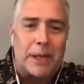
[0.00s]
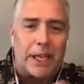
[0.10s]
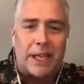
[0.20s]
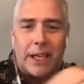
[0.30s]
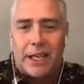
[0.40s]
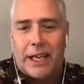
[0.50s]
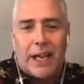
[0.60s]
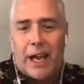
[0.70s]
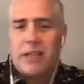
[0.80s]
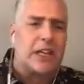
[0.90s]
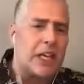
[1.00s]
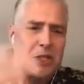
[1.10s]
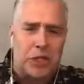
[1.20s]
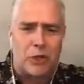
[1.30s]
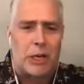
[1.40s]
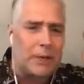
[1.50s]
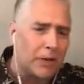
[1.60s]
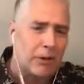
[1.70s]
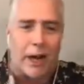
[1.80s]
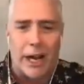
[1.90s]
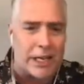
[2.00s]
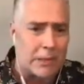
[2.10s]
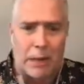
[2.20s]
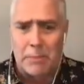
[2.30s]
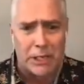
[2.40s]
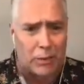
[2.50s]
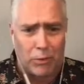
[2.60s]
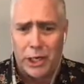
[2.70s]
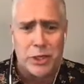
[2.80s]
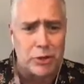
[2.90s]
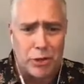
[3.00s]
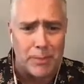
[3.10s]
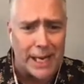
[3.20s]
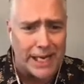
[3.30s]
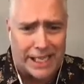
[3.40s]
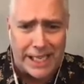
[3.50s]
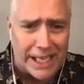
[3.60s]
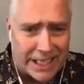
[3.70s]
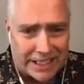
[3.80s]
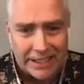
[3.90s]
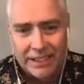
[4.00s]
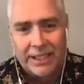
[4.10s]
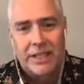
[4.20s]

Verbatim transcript: grabbed the kid, and then the kid's screaming and crying, and the mom's like, what did you do to my kid?